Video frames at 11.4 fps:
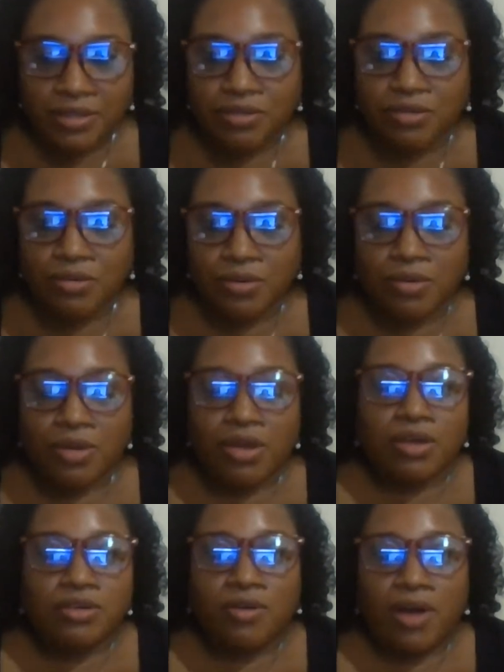So
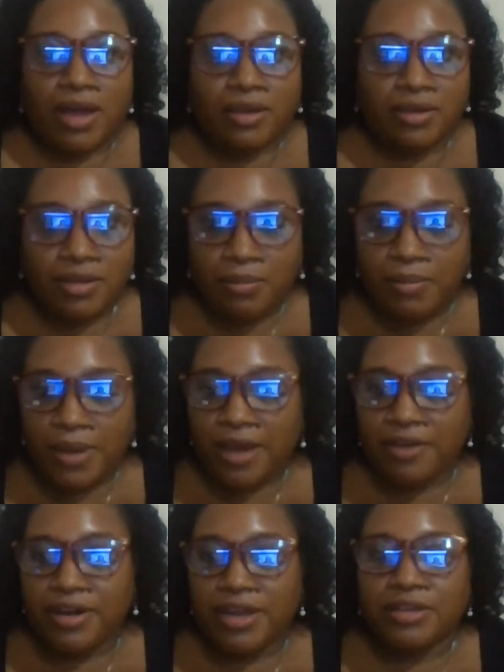your angular
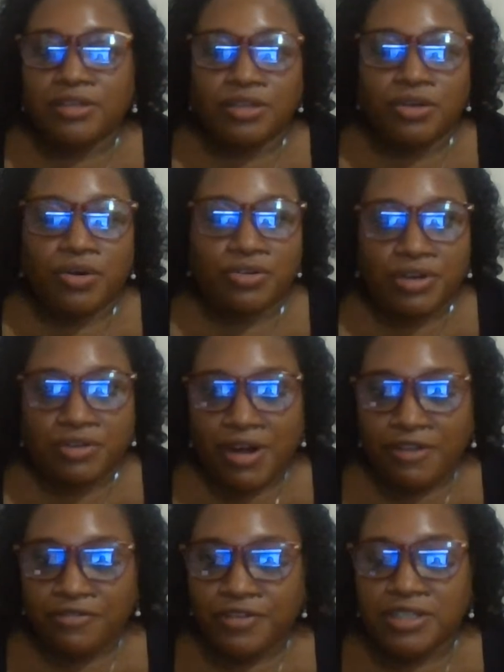bearing, your grid
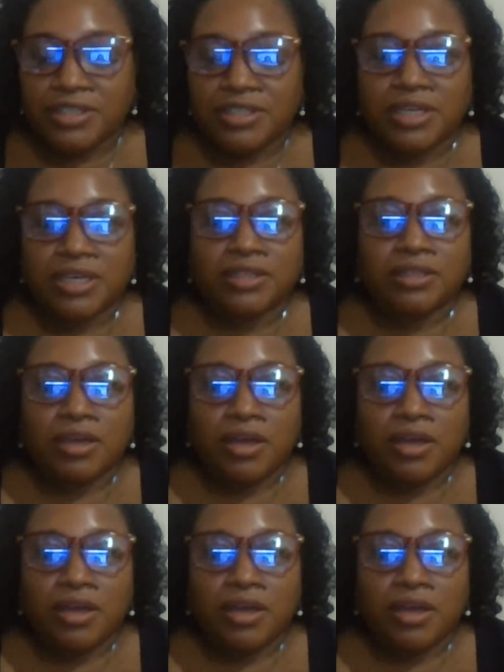referencing,